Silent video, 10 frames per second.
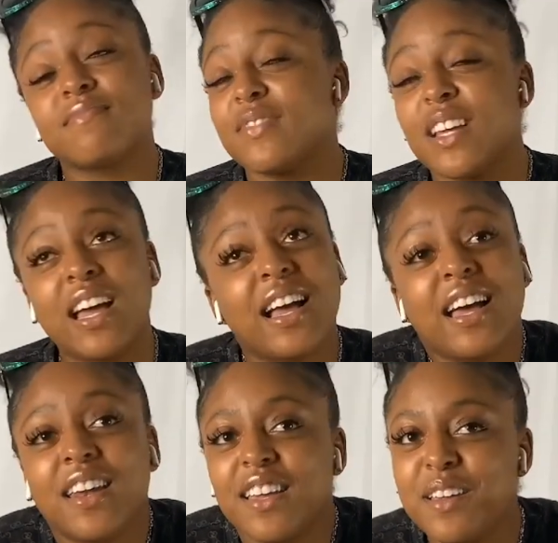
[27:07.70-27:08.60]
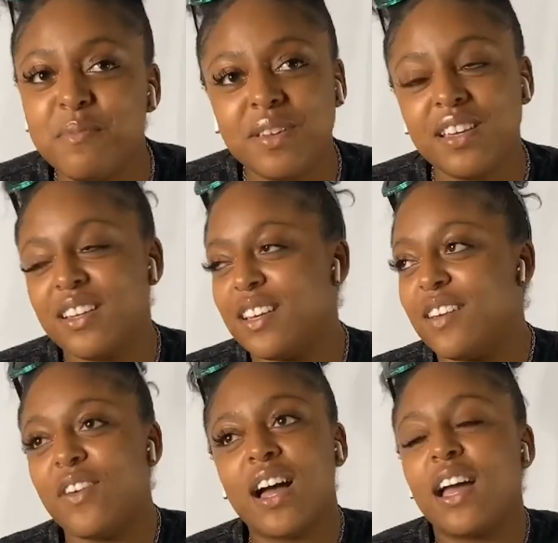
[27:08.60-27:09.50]
I gotta keep me.
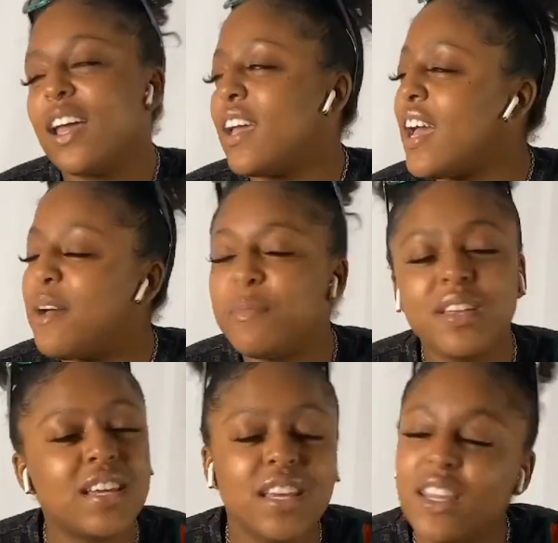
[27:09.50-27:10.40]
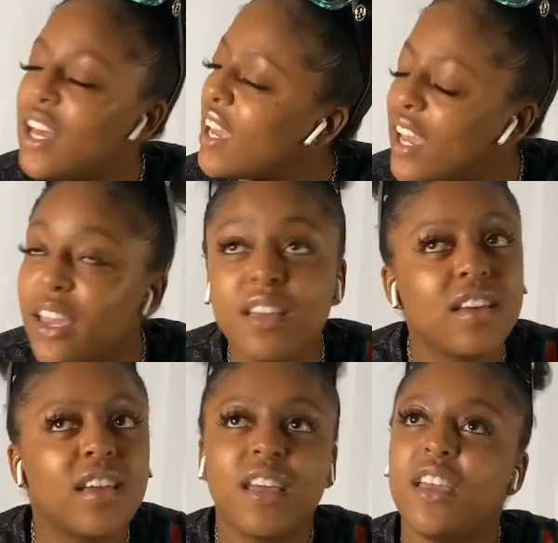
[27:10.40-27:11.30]
If I ain't got me together, I can't
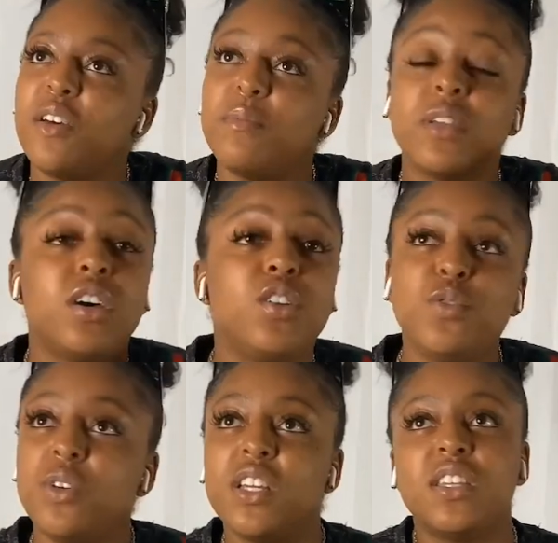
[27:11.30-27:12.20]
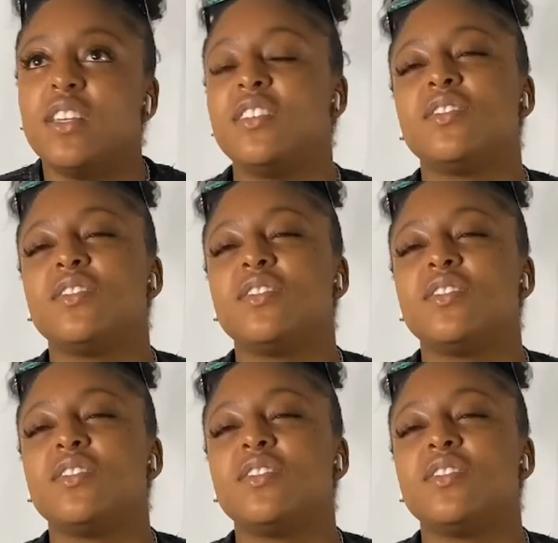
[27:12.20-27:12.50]
help or do nothing else.